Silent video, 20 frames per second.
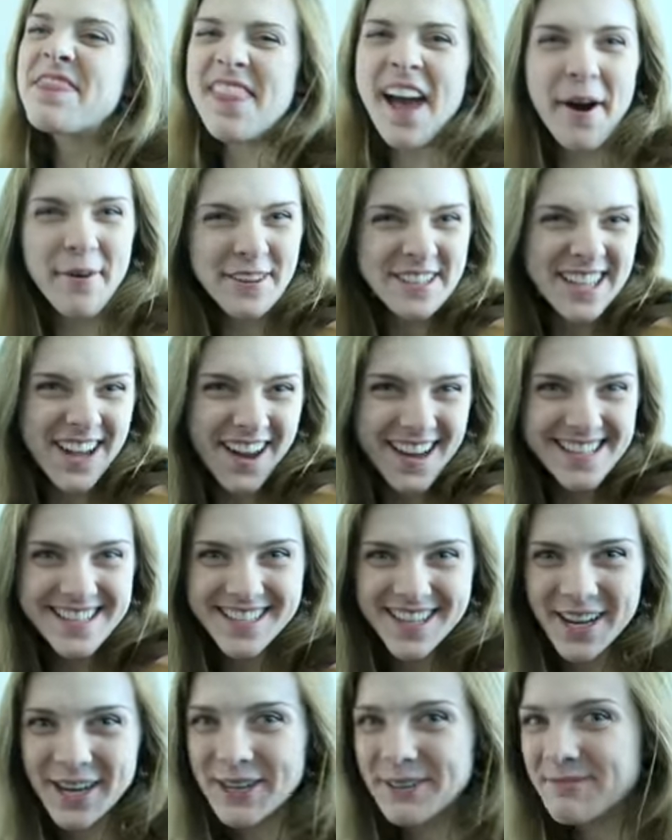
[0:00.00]
That was
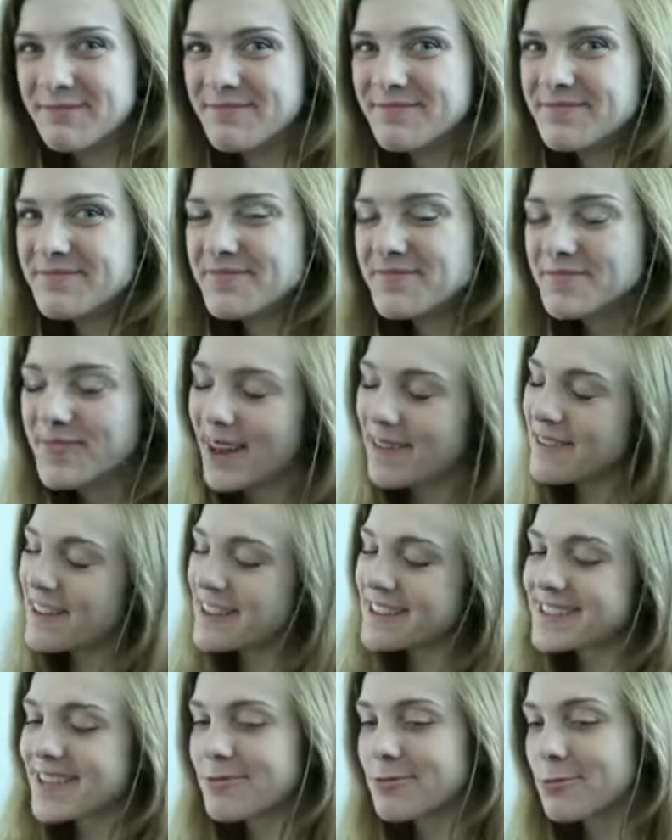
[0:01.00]
awesome. That
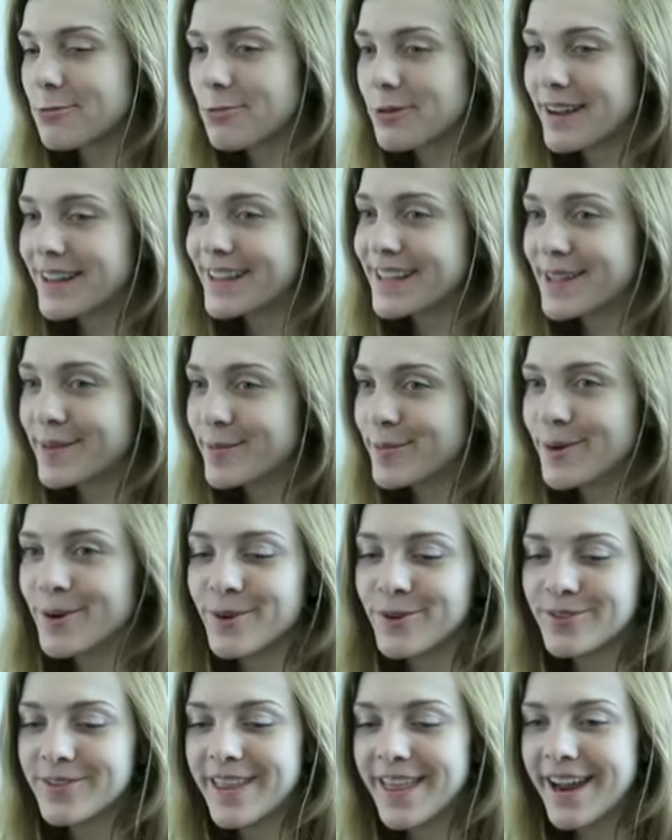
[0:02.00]
video's have really
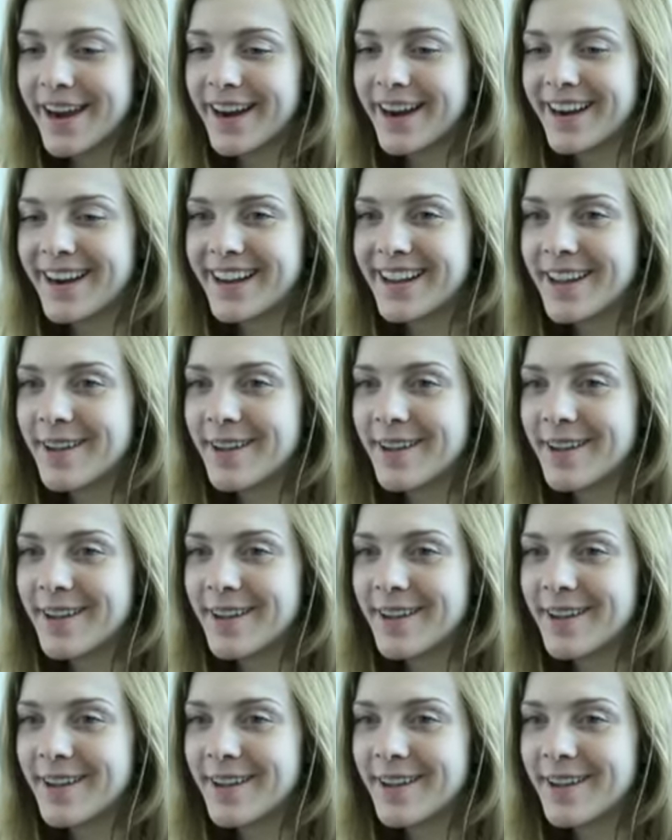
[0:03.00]
improved there.